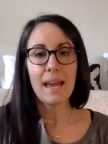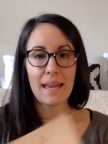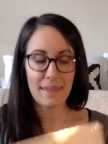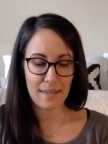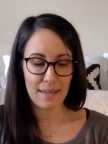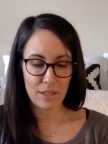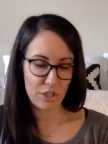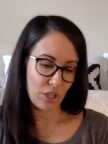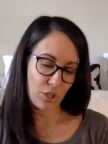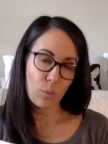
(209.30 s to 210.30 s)
and then
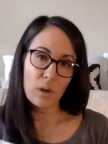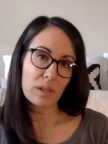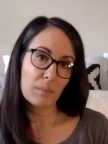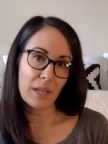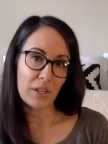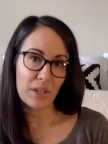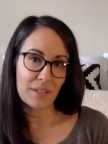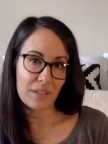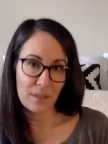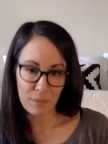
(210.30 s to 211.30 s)
there's just a welcome letter
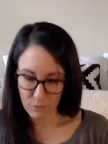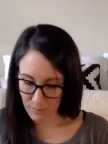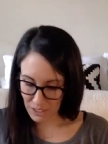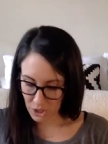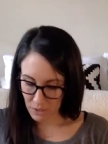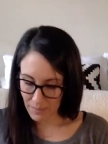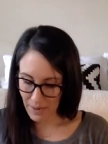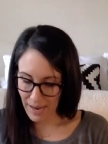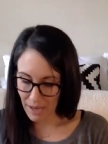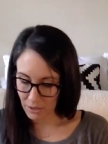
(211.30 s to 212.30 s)
and some information
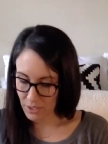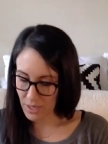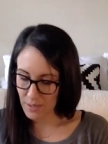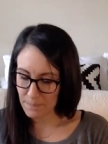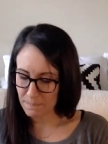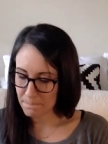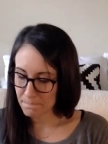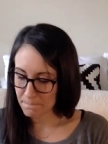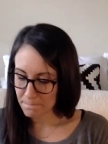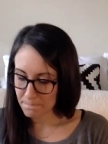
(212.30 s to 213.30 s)
about how to um,
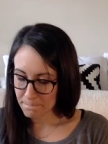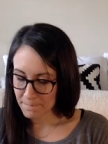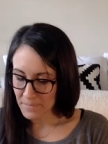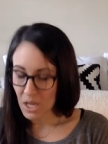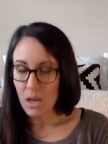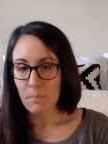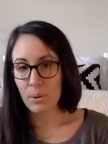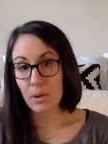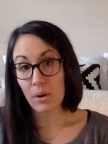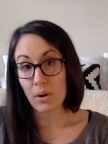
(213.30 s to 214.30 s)

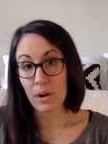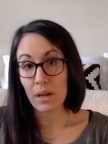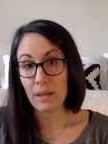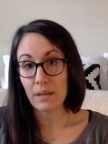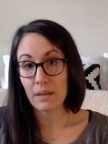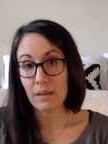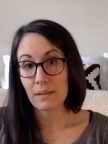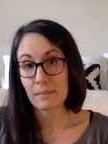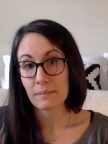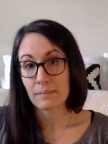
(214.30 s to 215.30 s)
put on
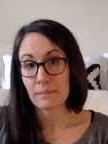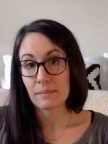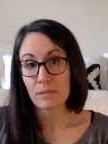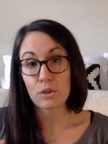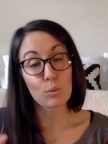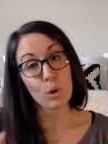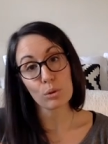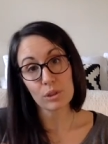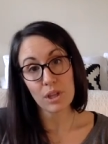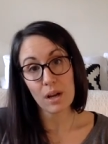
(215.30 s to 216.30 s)
the
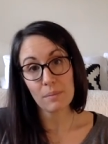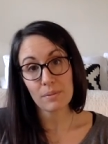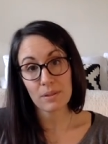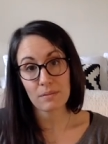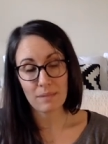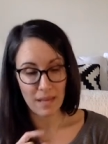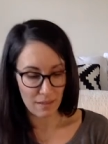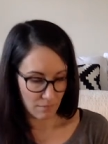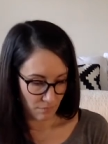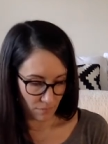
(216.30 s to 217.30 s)
roller tops
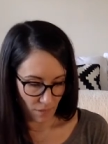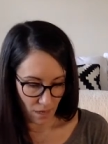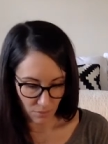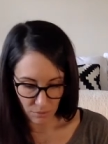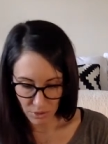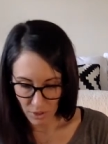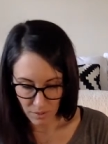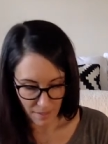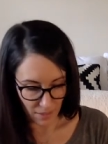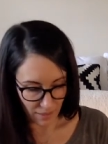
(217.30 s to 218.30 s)
that I will talk
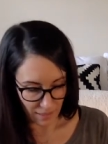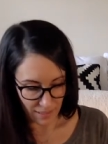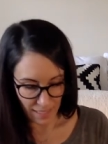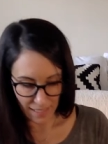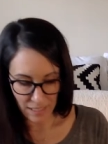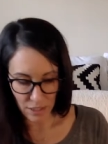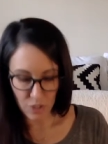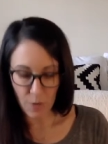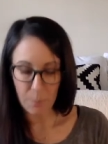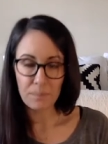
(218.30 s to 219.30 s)
about in a second
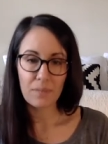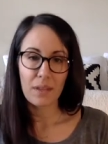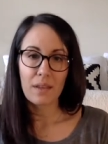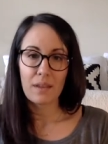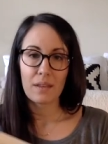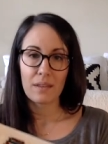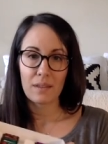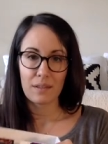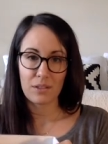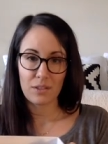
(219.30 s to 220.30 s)
so
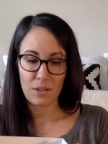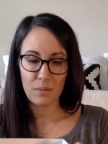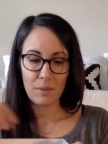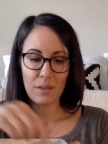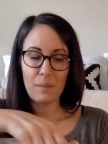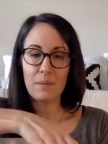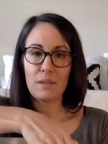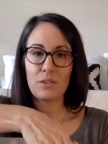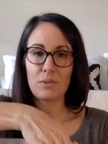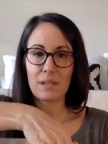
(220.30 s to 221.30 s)
just open it up and
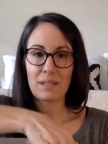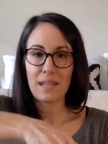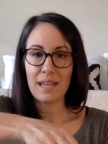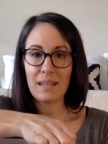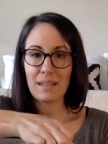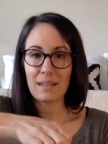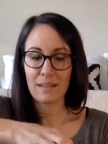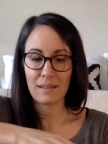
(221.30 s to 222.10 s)
then you can take